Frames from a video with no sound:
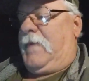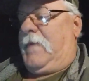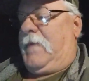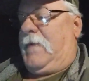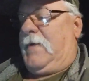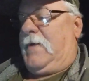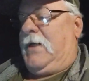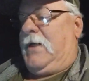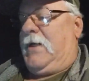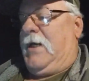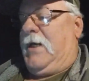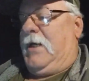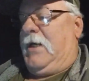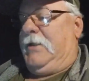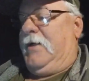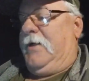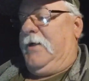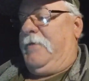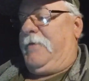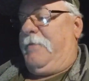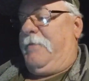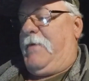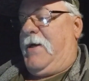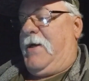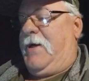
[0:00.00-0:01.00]
Got to get
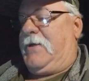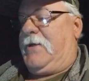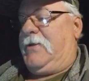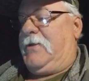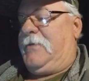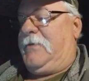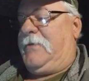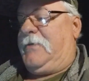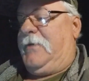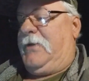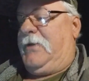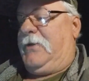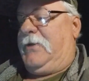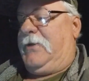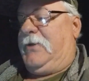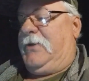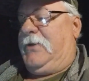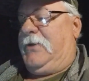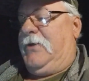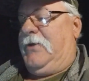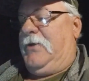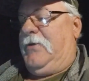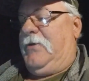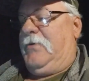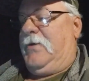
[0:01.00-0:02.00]
up to Bakersfield
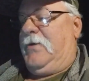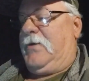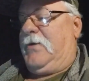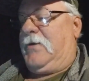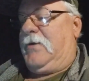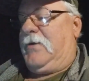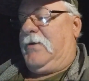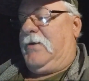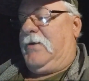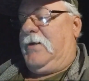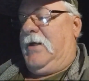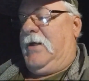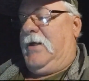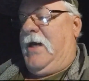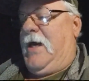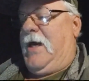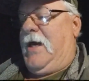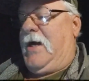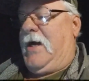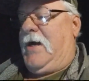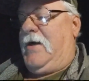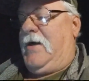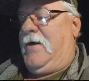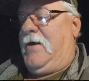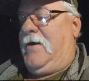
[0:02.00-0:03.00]
soon.
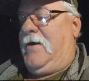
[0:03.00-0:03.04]
Yeah.